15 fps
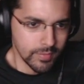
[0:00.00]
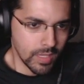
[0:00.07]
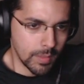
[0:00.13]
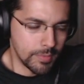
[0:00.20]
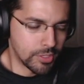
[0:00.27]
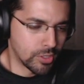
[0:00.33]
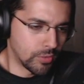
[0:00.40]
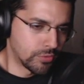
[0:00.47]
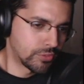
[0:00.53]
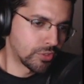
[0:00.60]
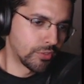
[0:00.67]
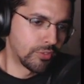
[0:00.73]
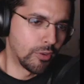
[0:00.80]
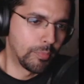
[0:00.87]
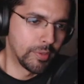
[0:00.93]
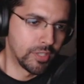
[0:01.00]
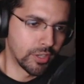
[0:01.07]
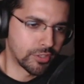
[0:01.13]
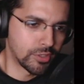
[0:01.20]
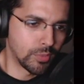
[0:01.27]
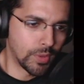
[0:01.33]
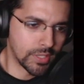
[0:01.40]
I mean, so far,
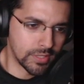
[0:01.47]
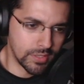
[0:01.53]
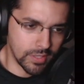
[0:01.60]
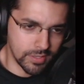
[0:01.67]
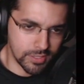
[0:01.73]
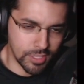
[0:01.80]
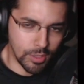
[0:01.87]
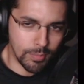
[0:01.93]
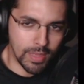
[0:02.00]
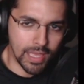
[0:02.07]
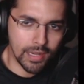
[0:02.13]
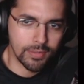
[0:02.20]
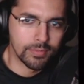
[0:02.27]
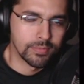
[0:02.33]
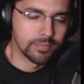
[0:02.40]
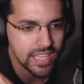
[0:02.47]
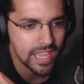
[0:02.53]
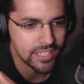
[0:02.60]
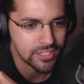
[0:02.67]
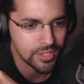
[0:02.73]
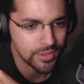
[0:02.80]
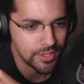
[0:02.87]
production-wise, it doesn't sound bad. And yeah,
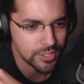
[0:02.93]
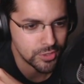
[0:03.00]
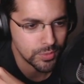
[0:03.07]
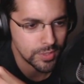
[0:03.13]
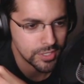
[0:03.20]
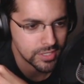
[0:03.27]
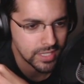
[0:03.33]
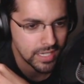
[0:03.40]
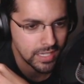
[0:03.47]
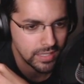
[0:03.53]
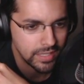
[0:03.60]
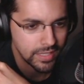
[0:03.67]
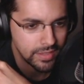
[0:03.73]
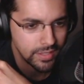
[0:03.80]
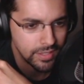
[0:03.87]
and so this one is kind of like